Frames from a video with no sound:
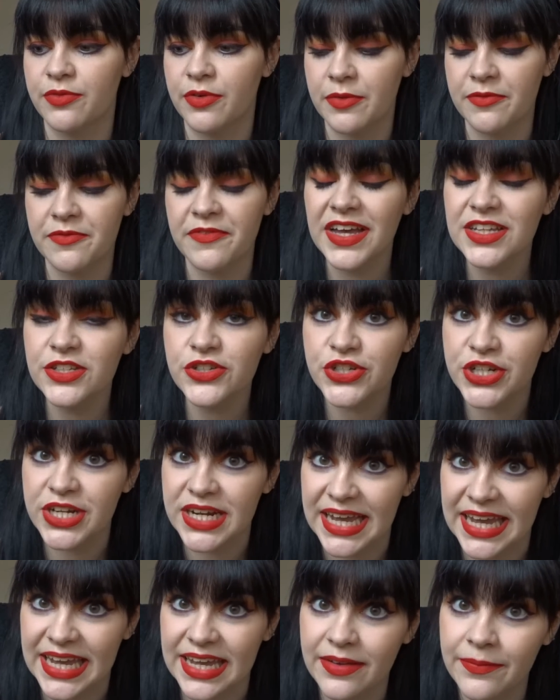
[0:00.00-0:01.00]
But
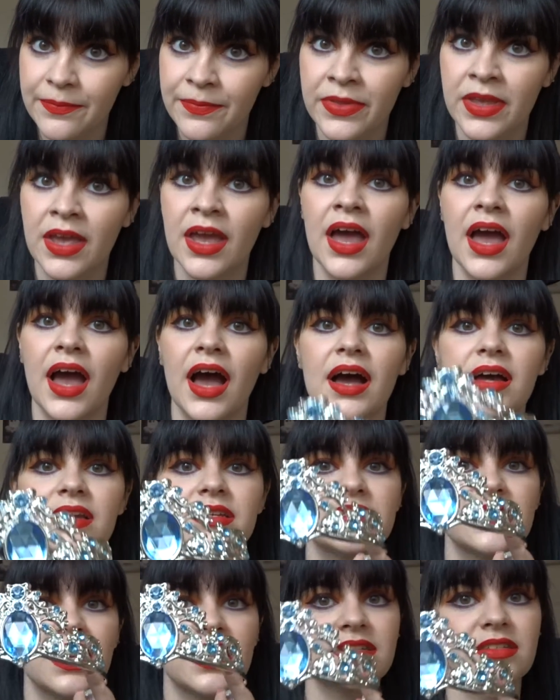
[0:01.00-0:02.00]
eventually I
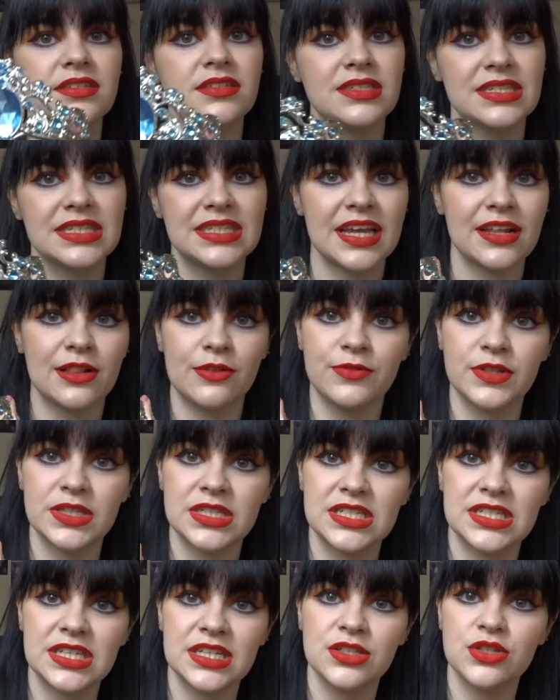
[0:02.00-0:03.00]
decided to settle for the
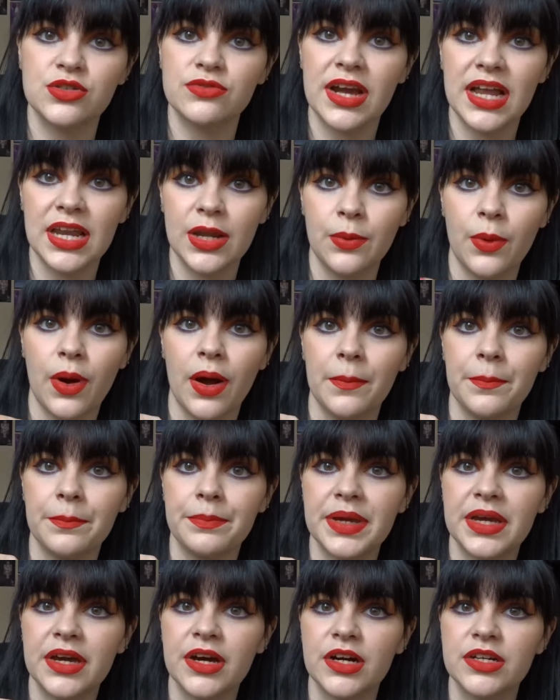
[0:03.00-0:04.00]
Cinderella one
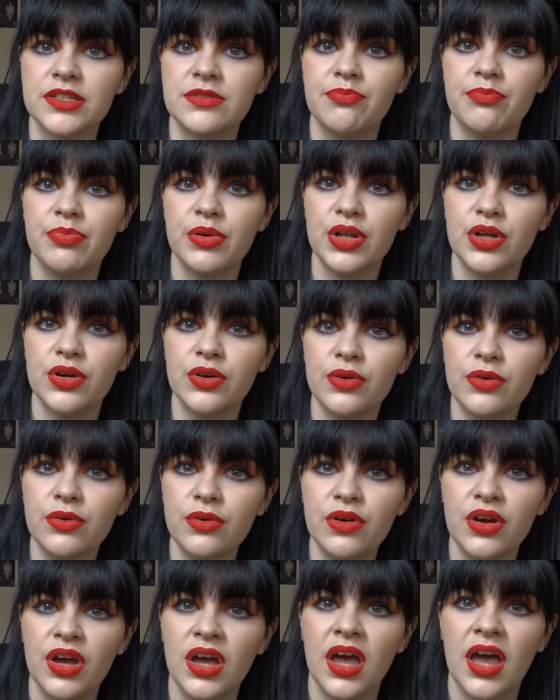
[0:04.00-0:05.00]
because
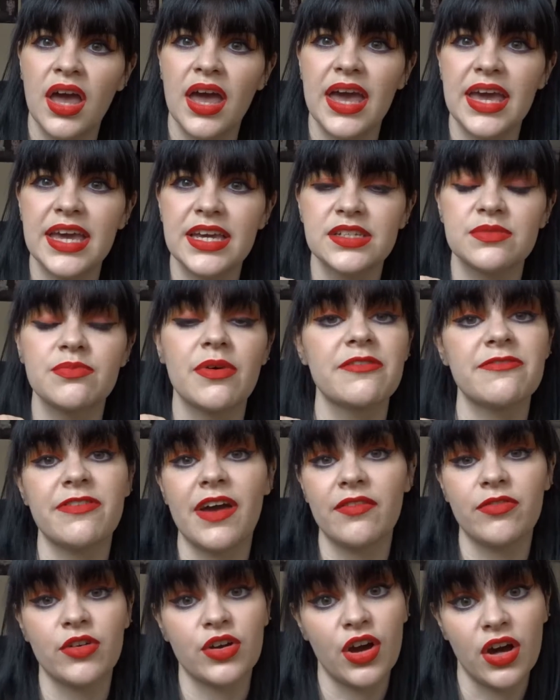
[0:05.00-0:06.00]
blue is my
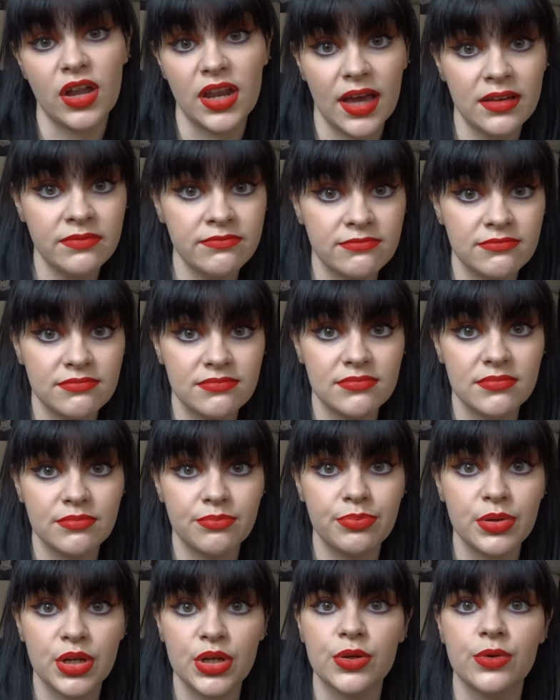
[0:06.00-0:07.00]
favourite colour.
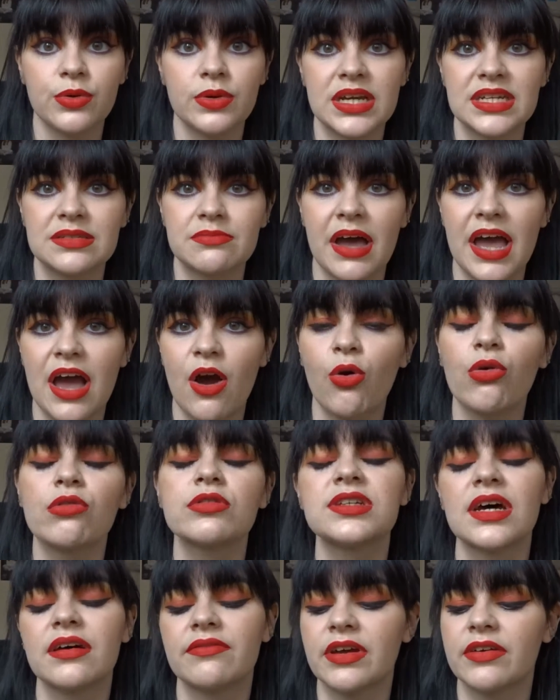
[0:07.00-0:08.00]
Blue is my
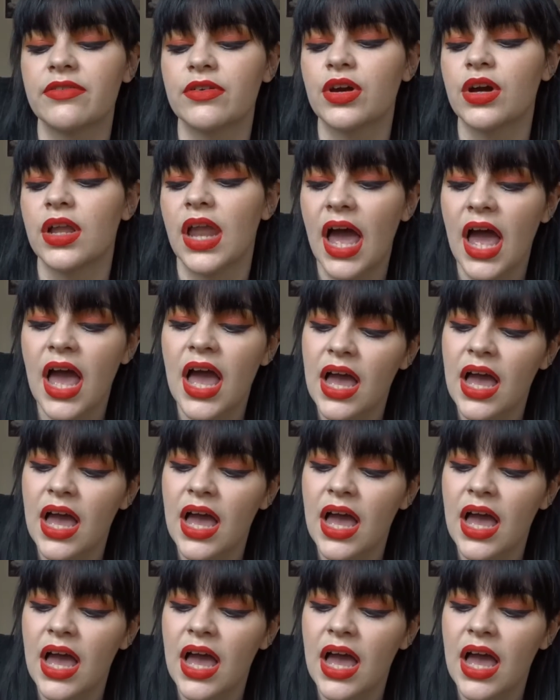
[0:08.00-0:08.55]
all-time favourite colour,